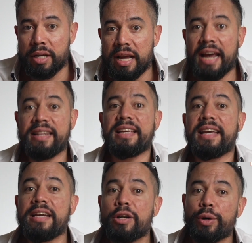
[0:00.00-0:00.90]
and the
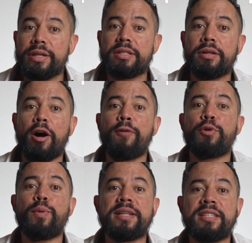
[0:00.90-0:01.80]
increase of the
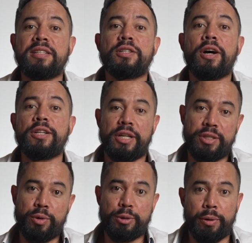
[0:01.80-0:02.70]
rest and
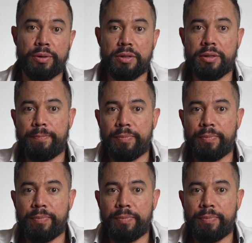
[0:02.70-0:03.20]
digest response.